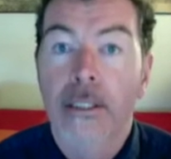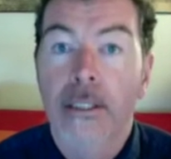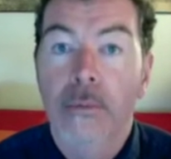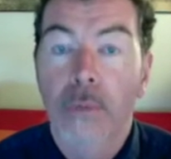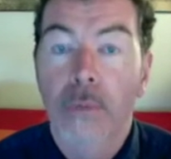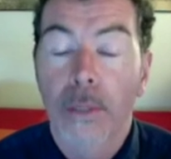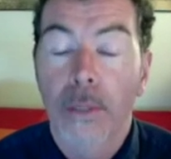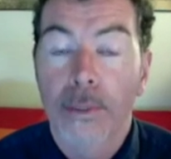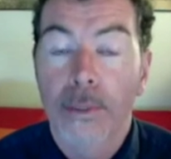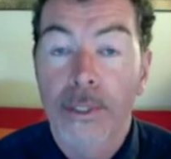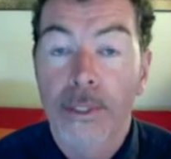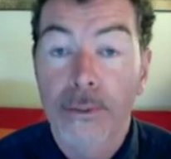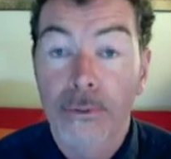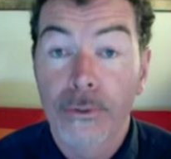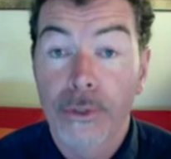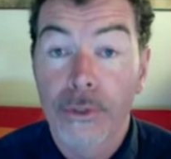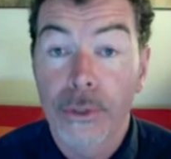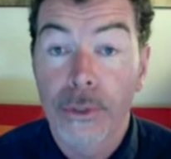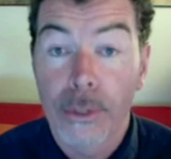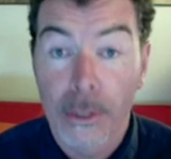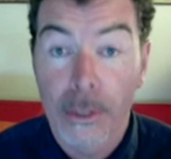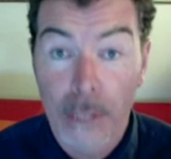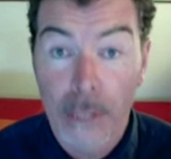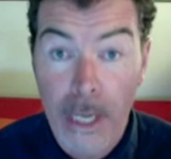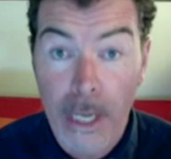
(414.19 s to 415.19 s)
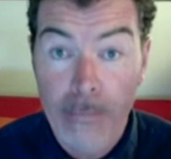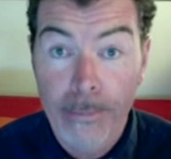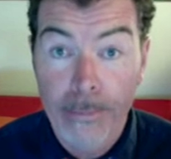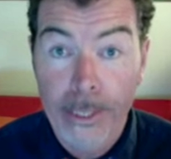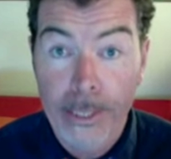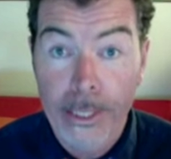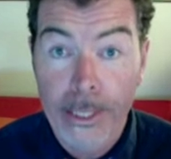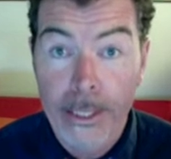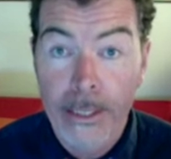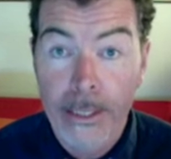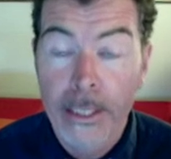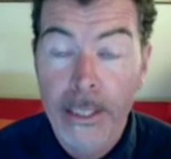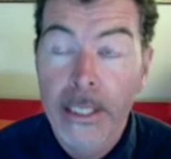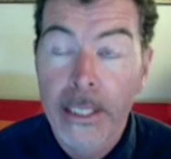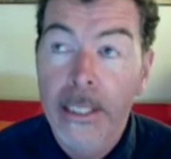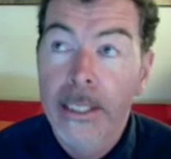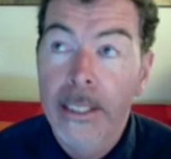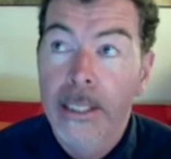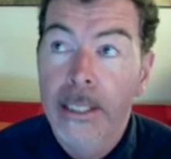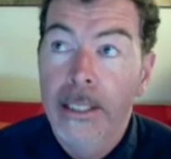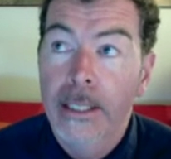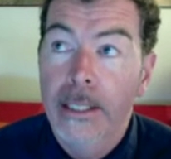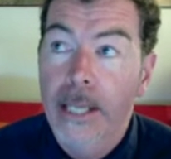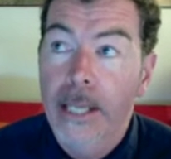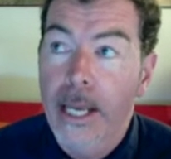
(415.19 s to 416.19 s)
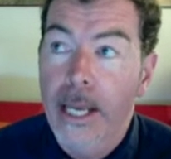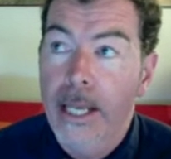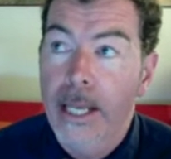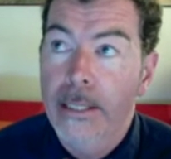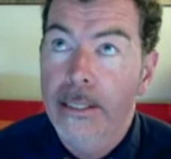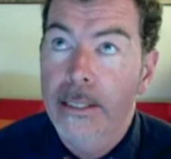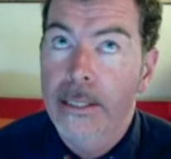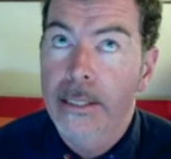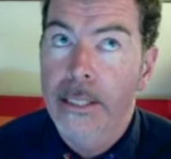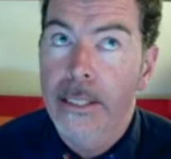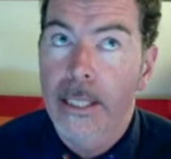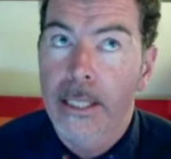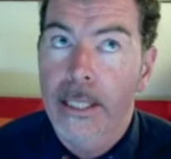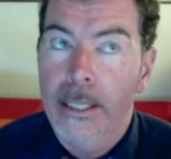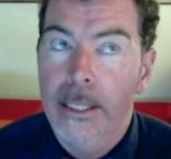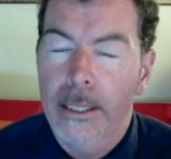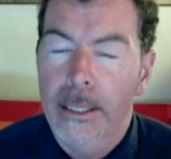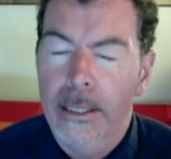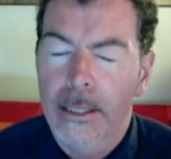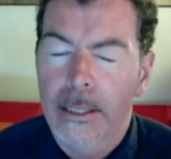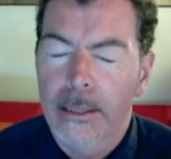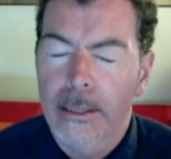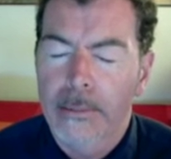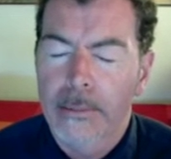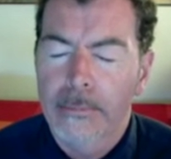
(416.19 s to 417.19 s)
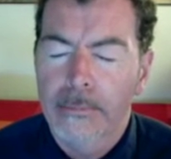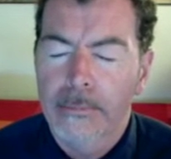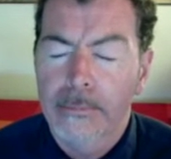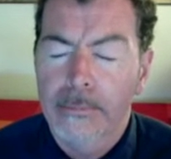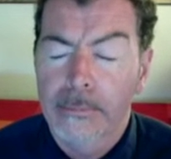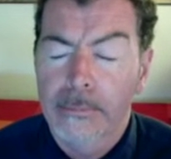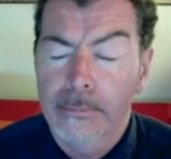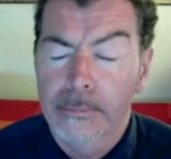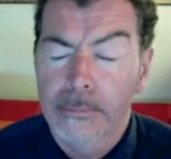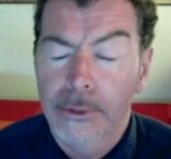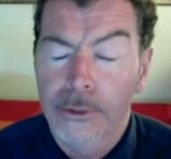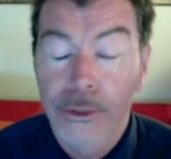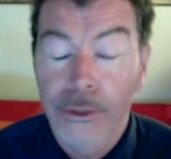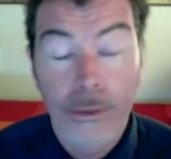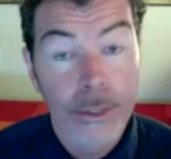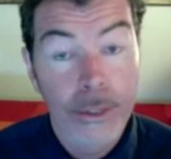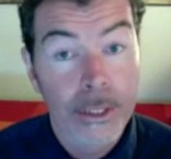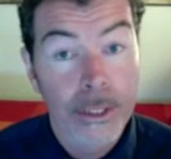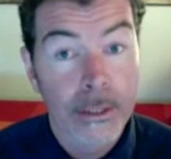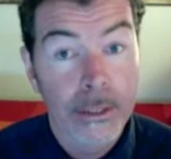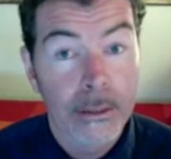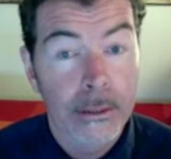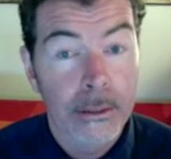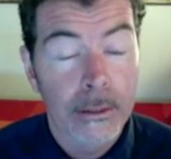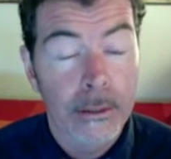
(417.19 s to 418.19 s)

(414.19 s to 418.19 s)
where we introduce light meter and shooting